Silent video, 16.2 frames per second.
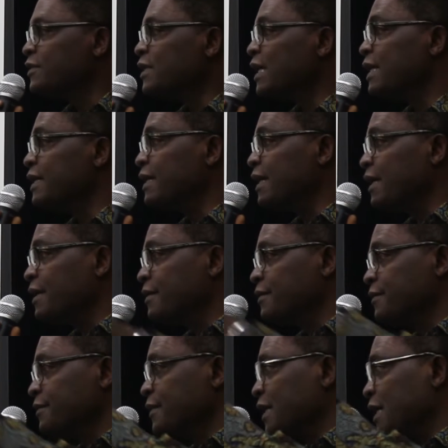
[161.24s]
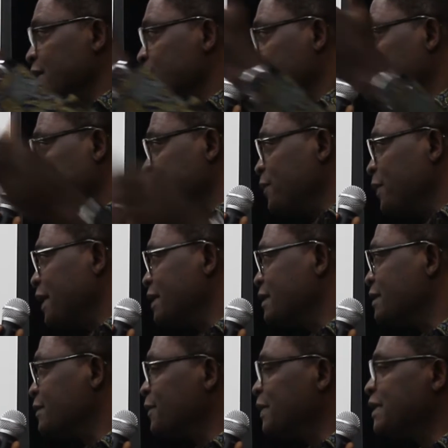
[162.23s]
China has one
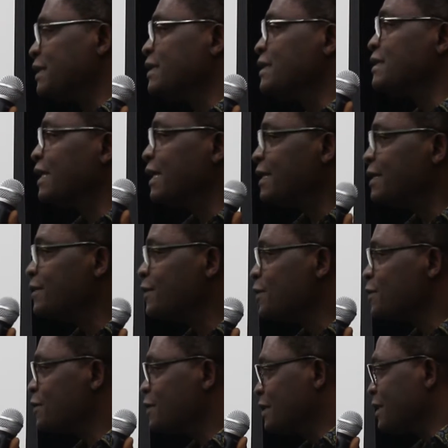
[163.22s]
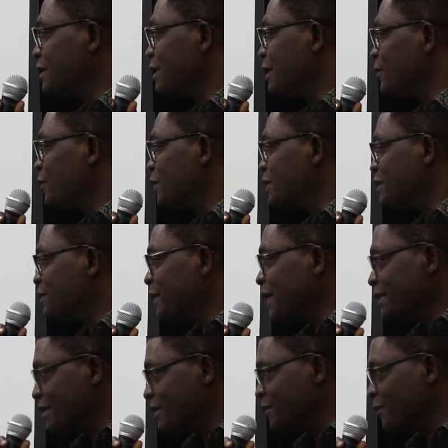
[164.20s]
party, but the Chinese also say they are
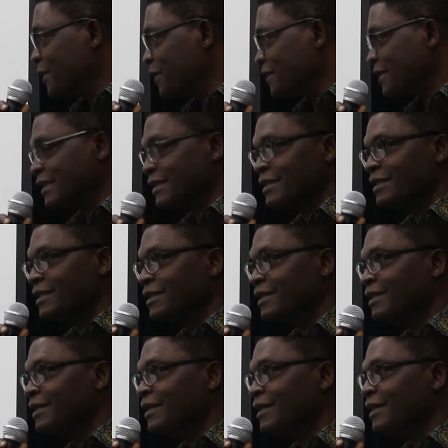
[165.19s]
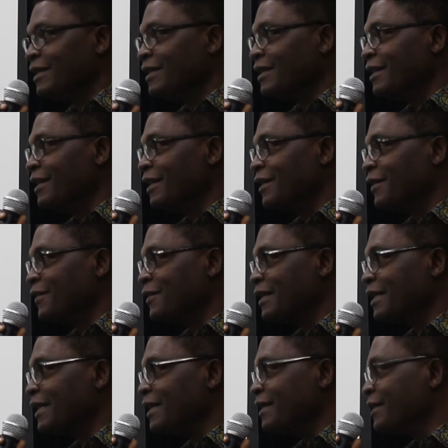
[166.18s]
multi-party democracy.
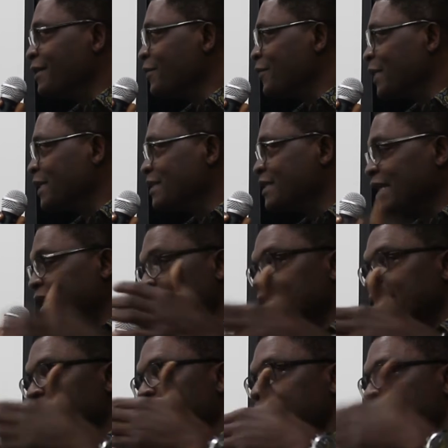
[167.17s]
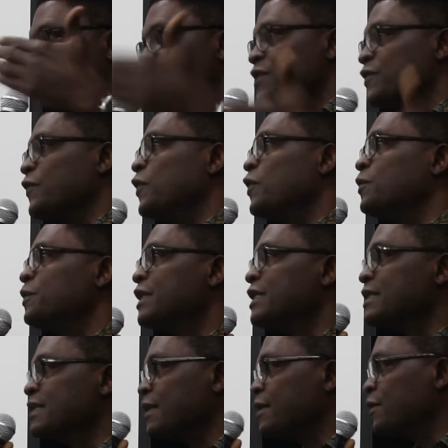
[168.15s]
Okay, but China has transformed
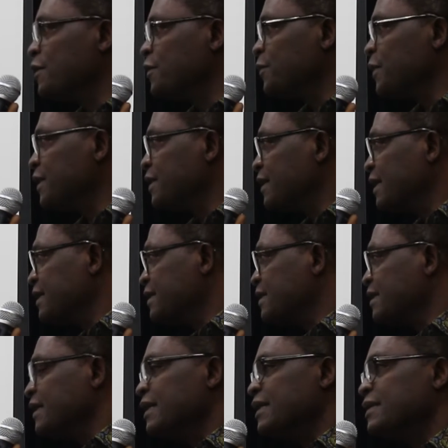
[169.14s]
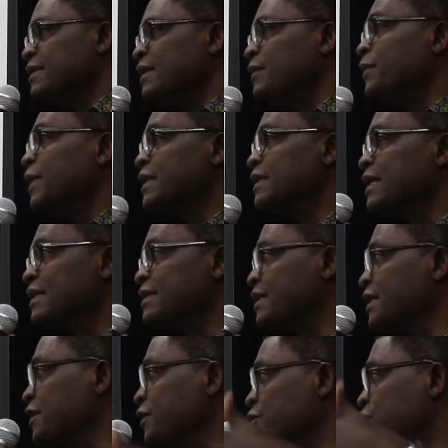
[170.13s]
its economy in 30 years, but it has
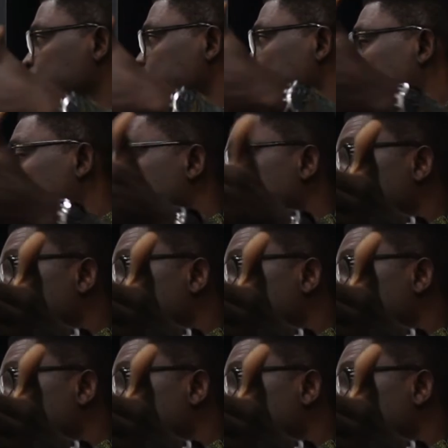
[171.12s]
a history of